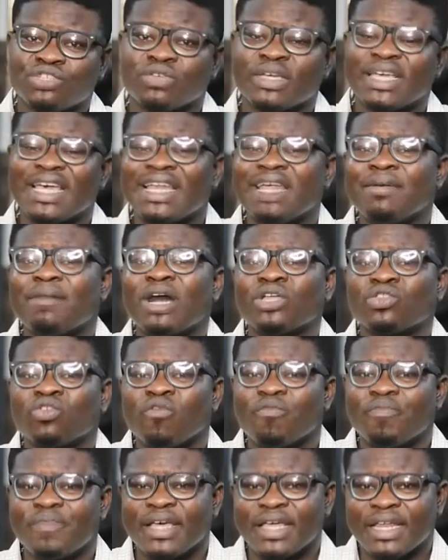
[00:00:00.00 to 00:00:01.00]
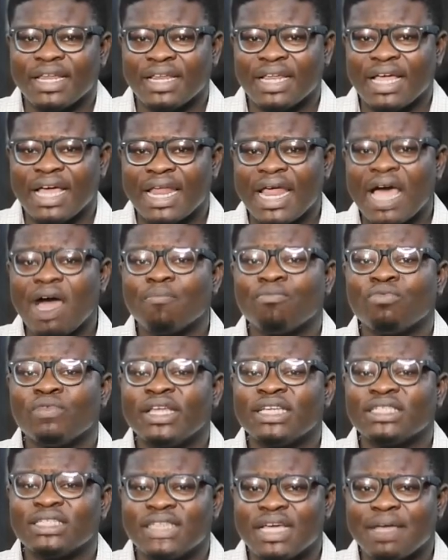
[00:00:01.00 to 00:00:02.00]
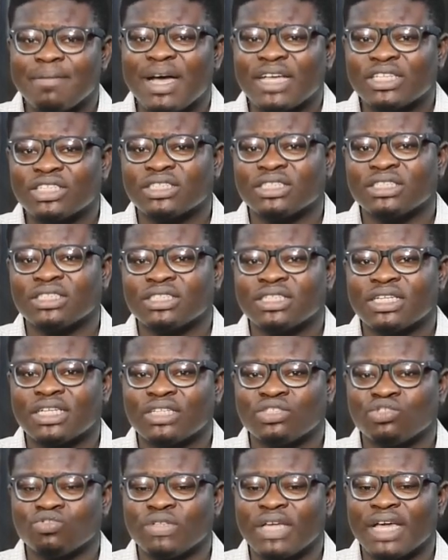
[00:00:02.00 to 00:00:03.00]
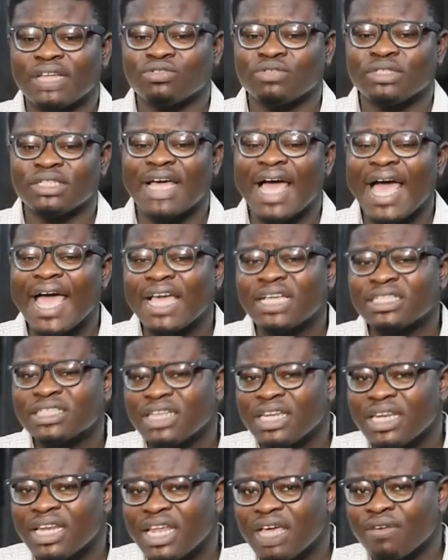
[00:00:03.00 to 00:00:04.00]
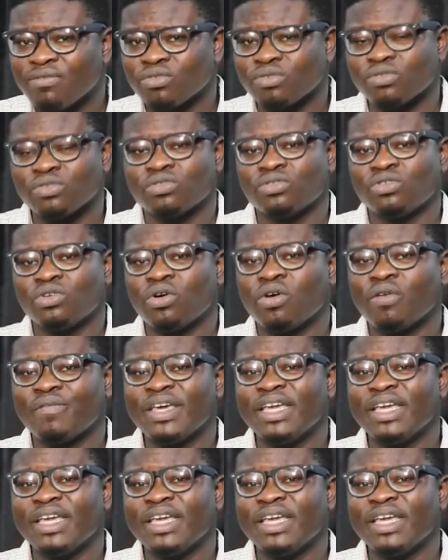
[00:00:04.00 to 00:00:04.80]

to get them out of bed and ambulate them as to the highest level of